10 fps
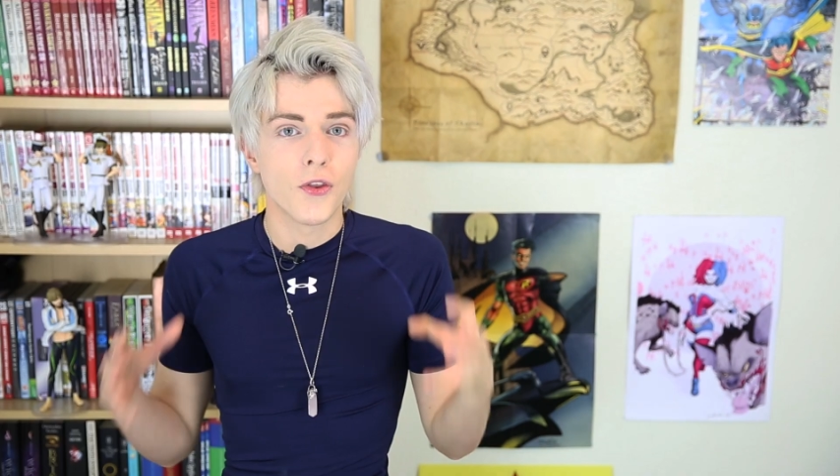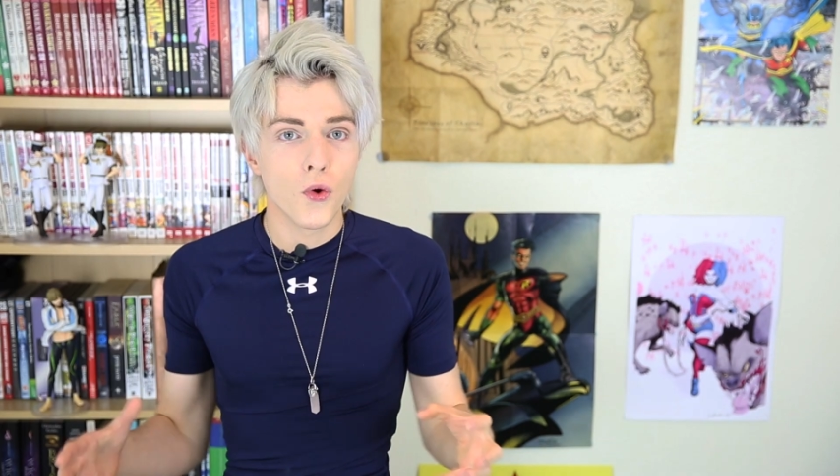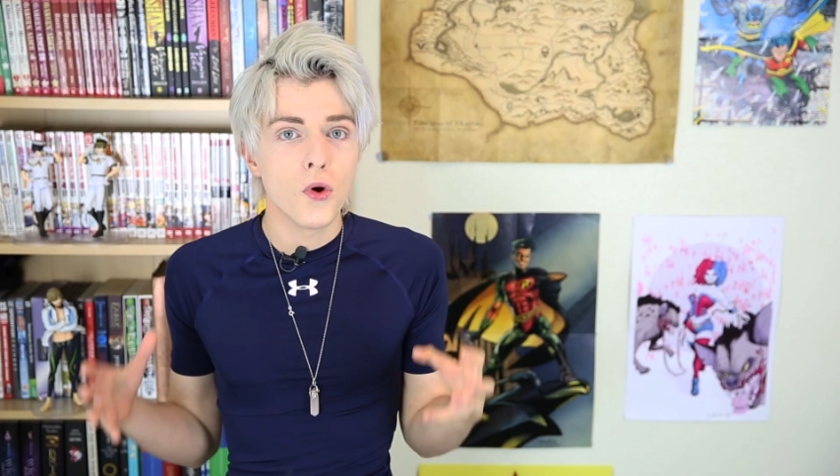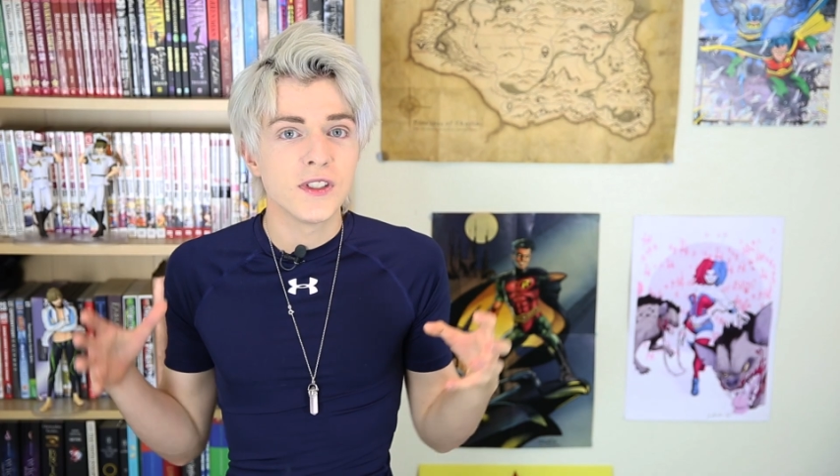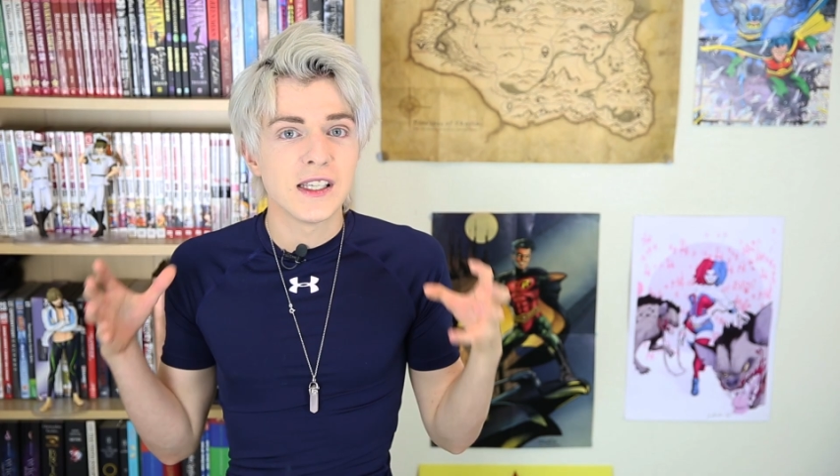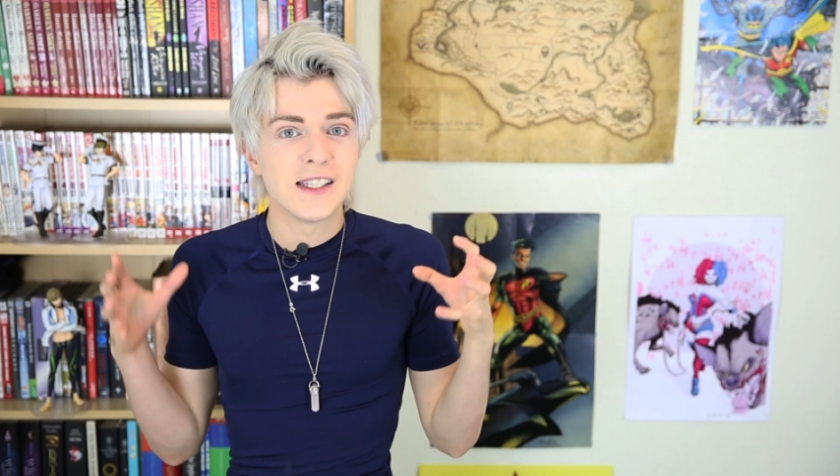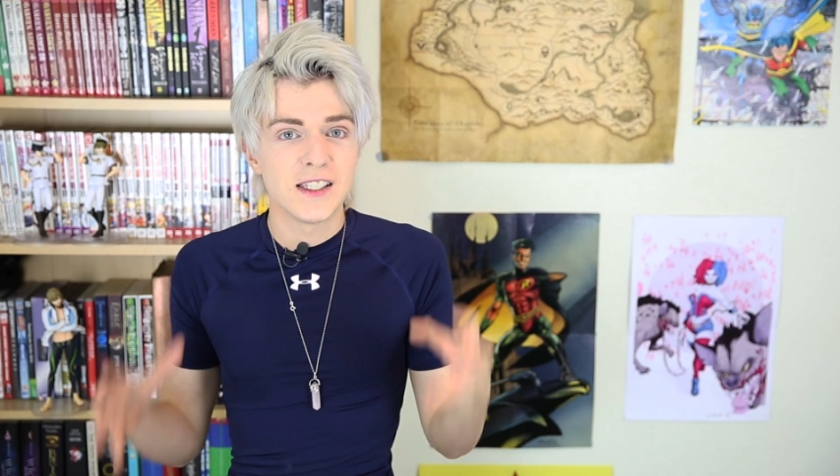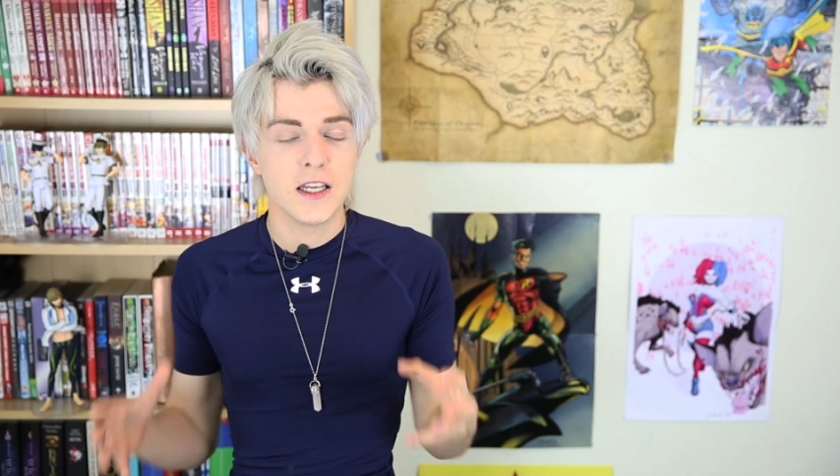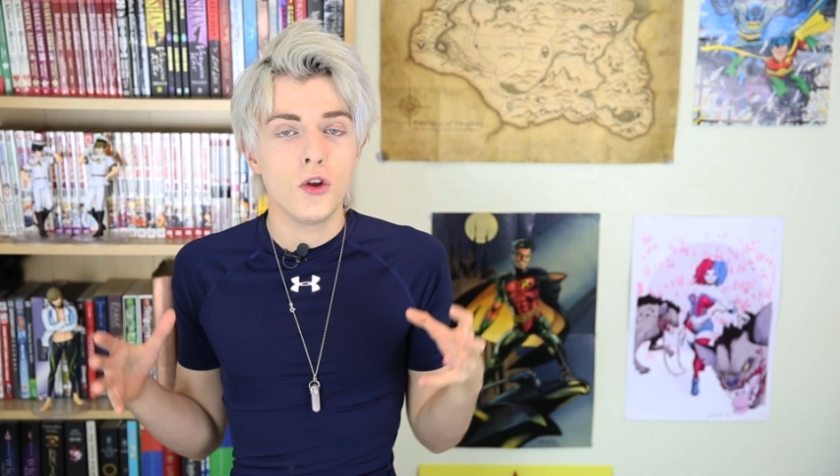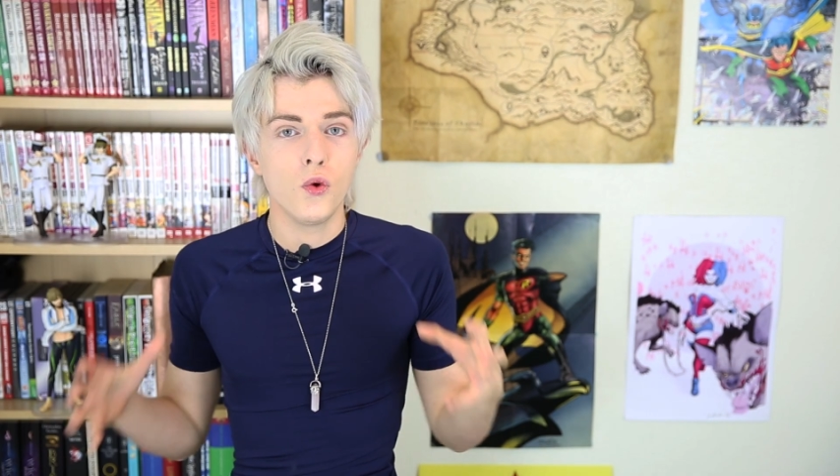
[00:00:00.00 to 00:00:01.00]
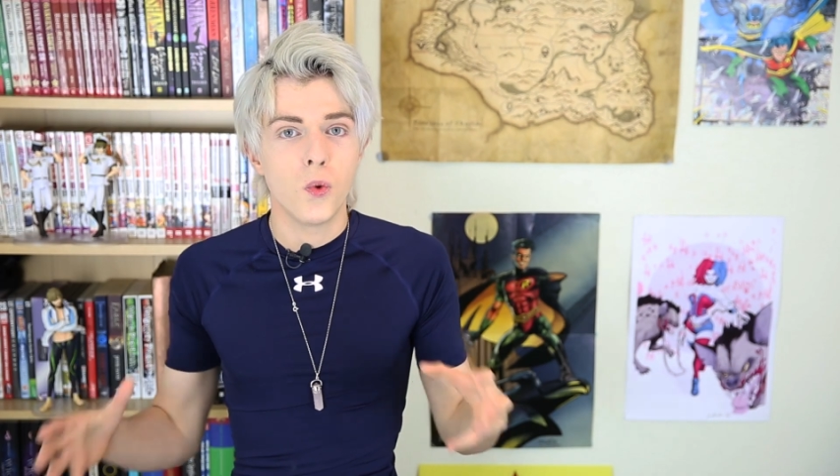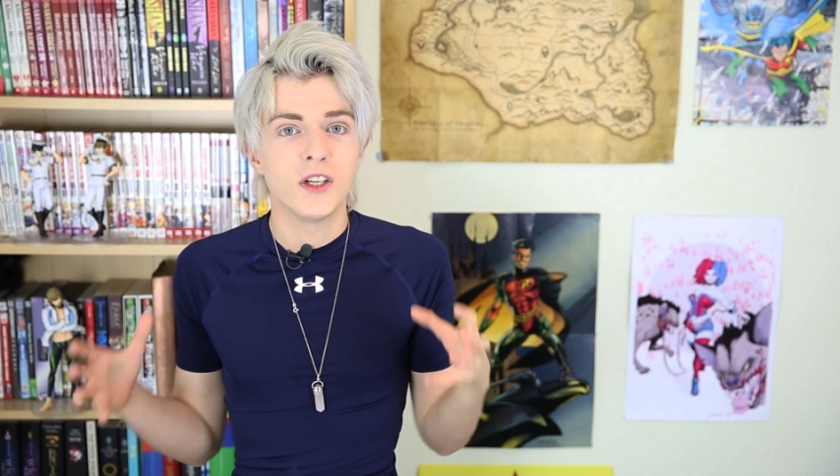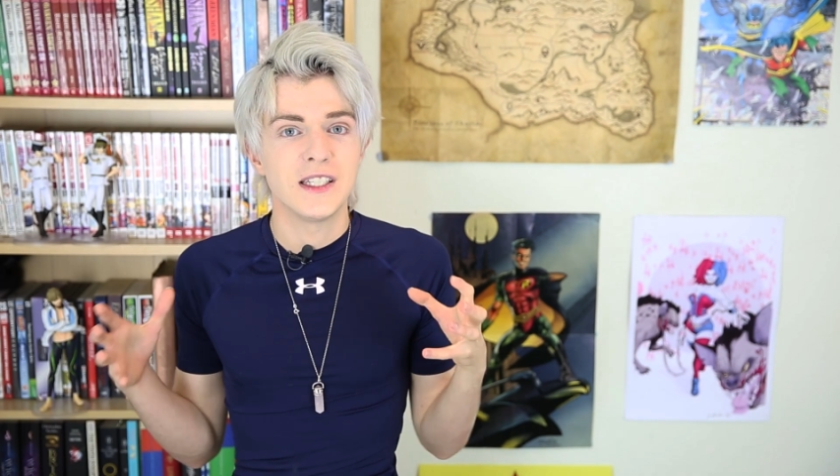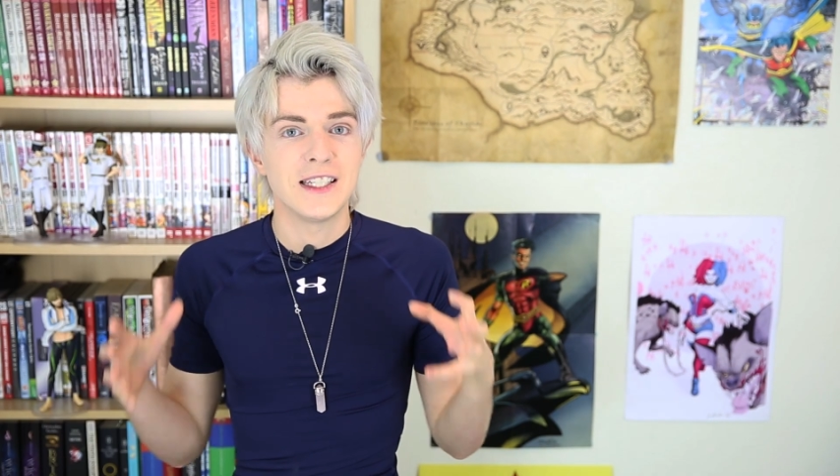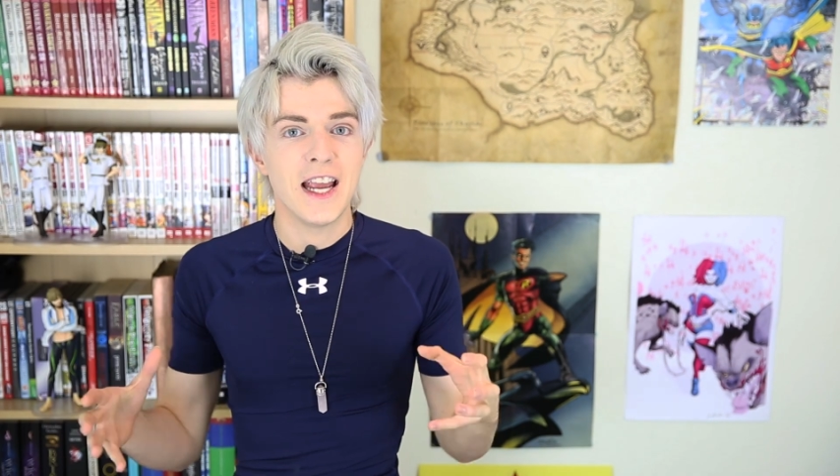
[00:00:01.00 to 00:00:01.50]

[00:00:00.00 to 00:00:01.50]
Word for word: The Thors still want to